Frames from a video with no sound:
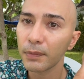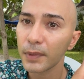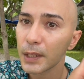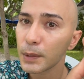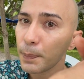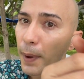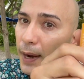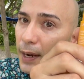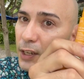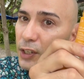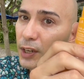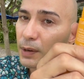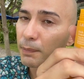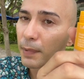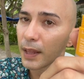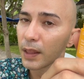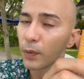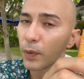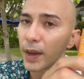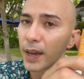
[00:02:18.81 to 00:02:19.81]
this packaging
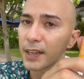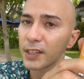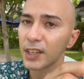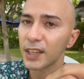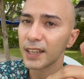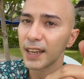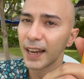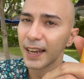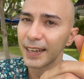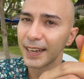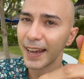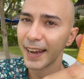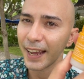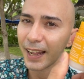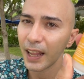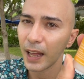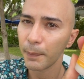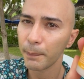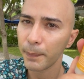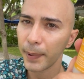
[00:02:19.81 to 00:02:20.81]
by the way it's just like a dial up